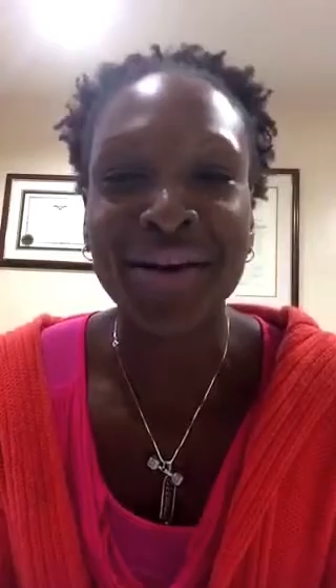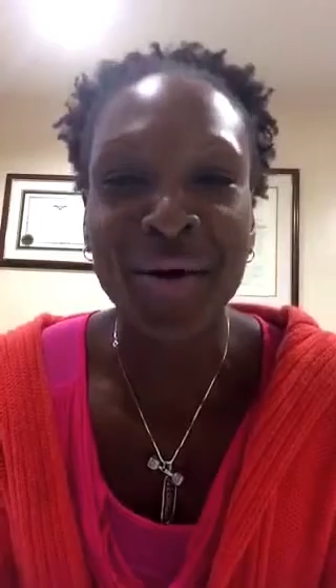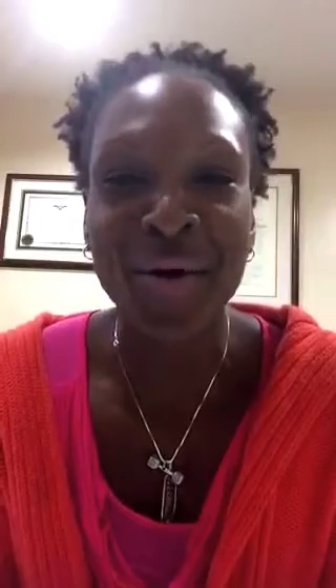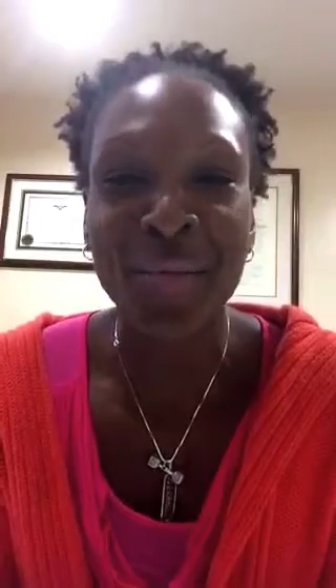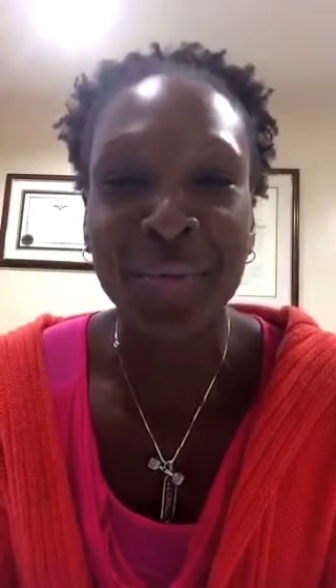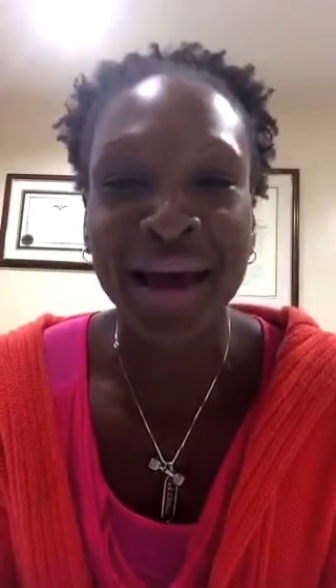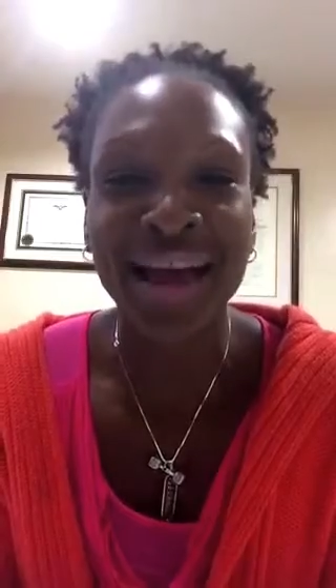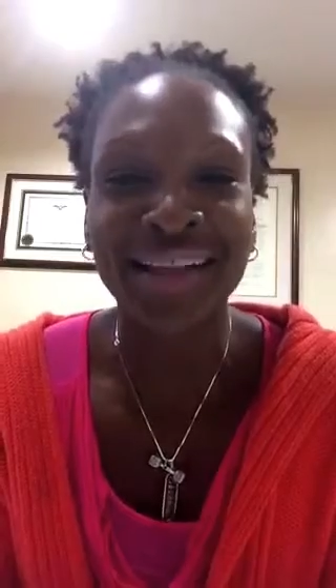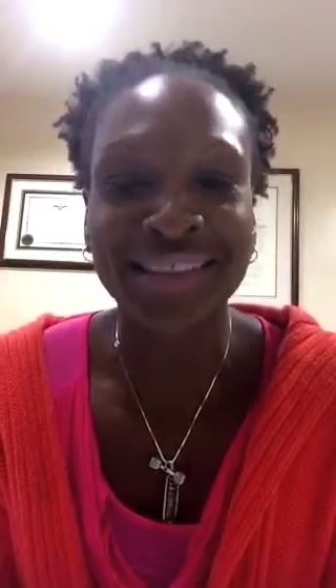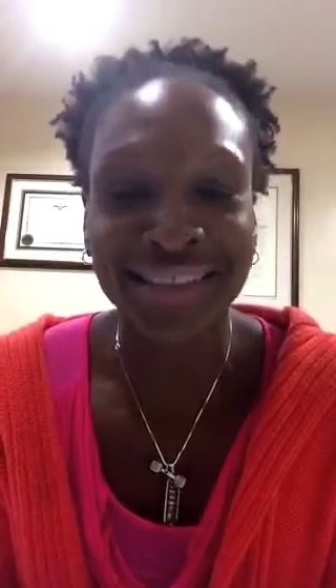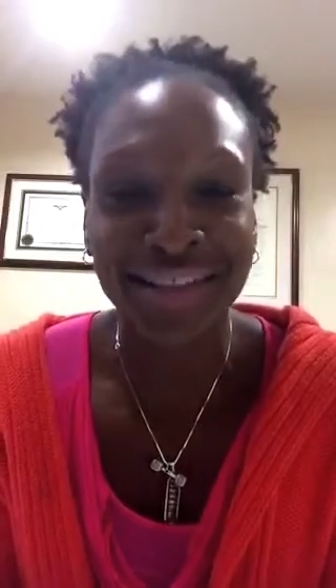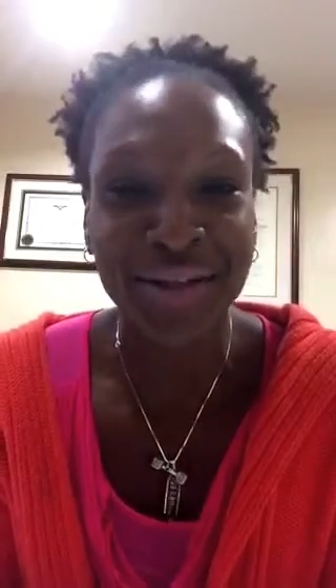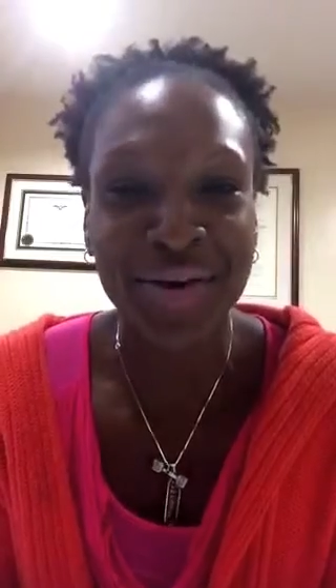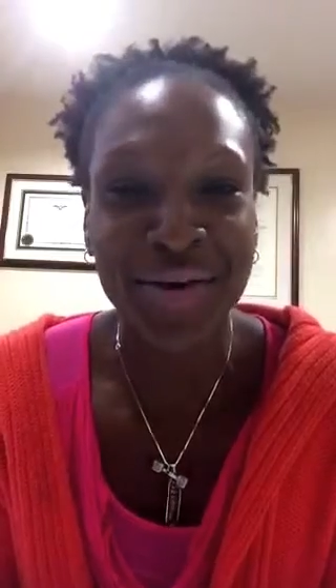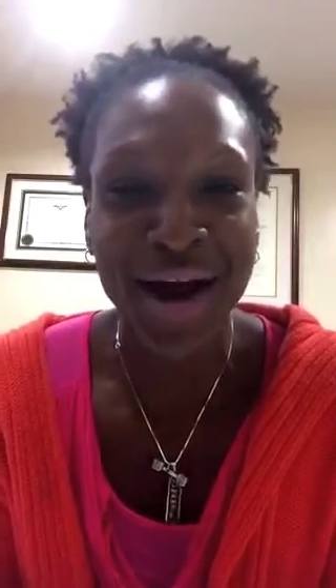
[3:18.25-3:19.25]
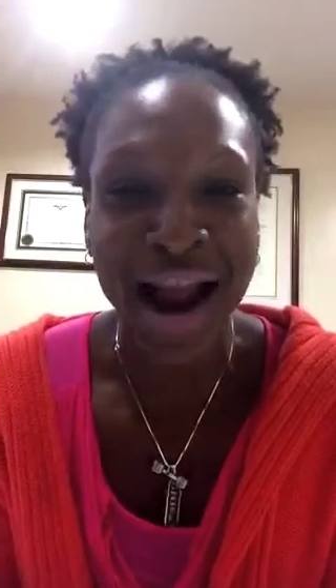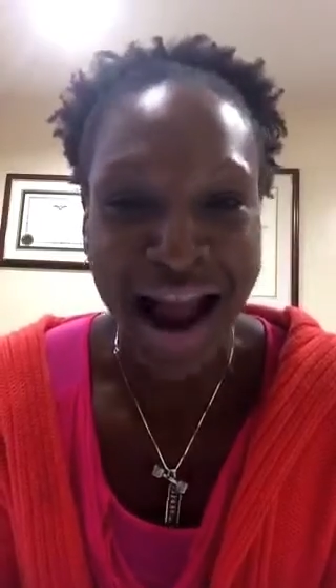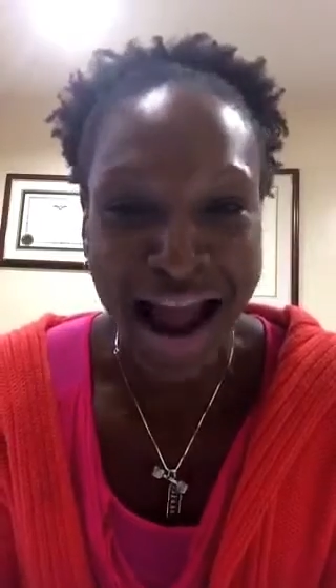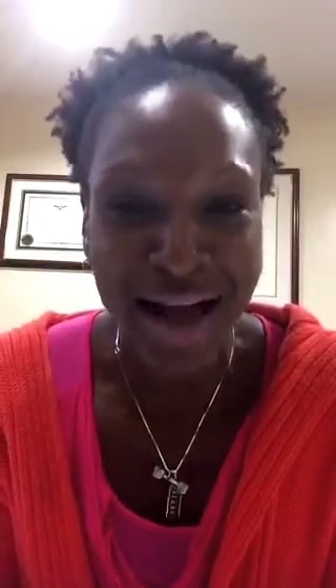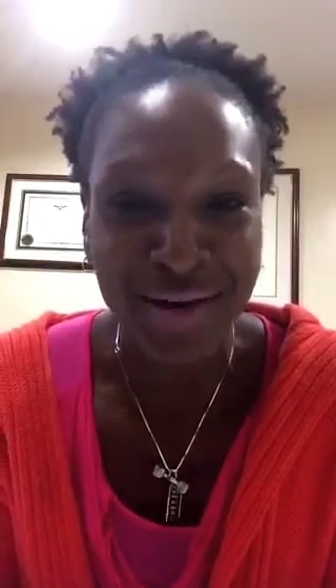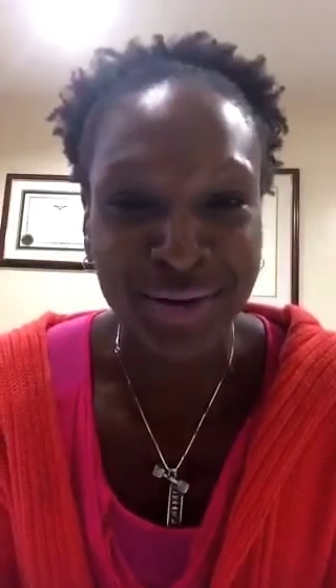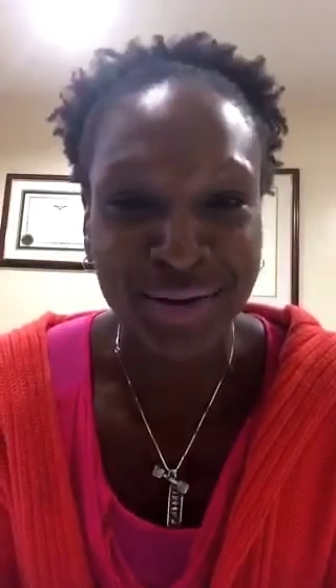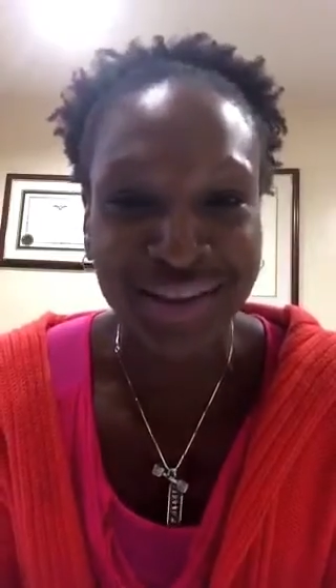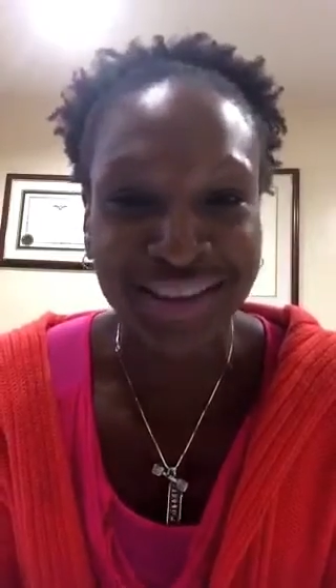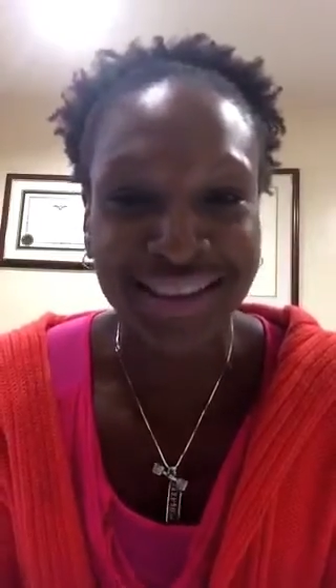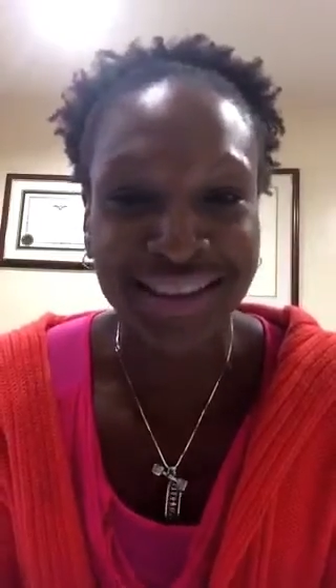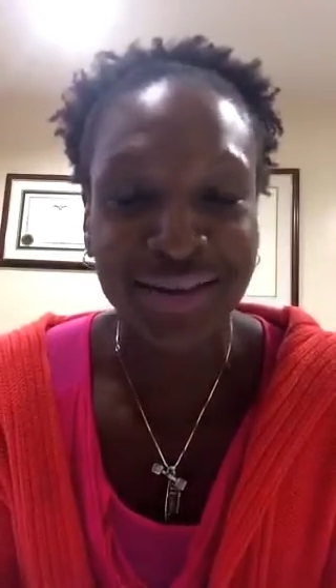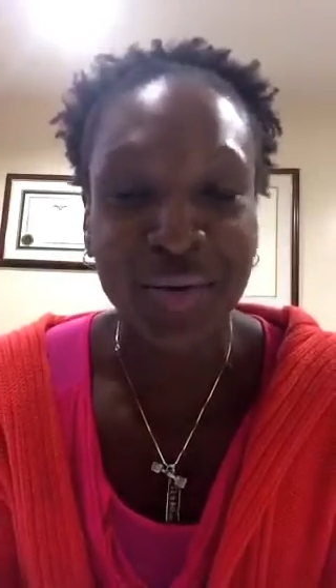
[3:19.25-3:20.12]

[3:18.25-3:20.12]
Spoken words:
go back to your house,